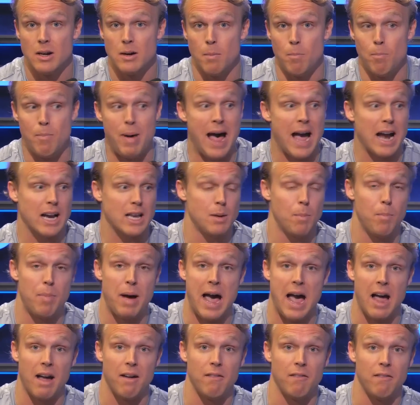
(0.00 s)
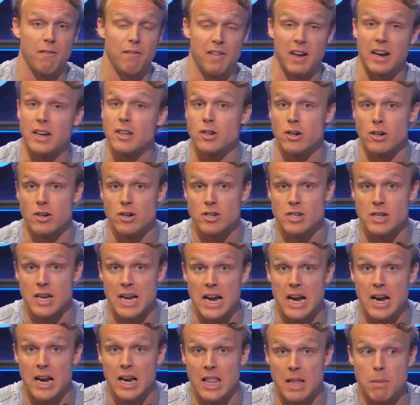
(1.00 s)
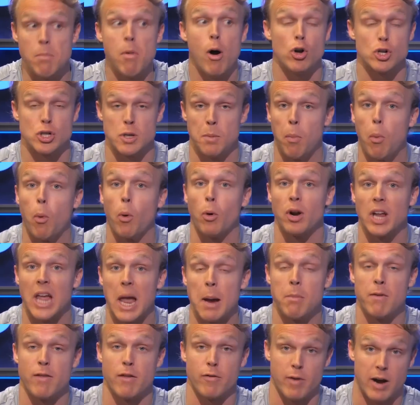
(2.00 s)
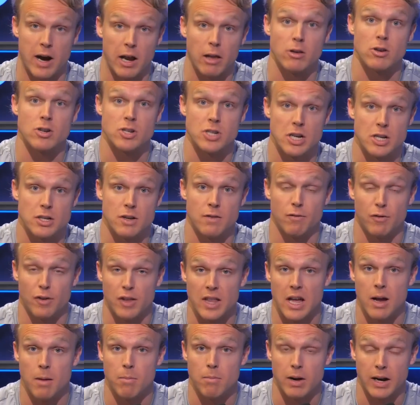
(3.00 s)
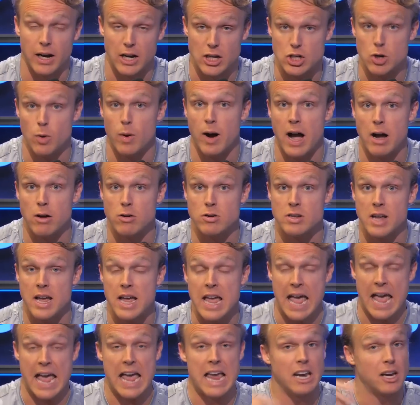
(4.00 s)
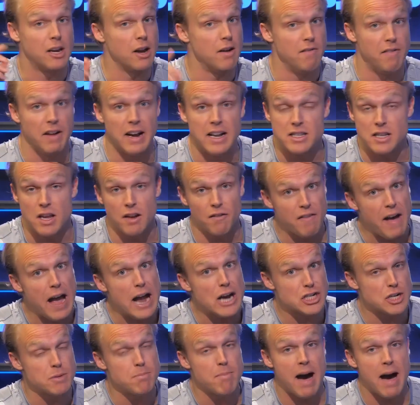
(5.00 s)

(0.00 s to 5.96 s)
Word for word: back to back victors in the most important game of the regular season for them against Ohio State in convincing fashion,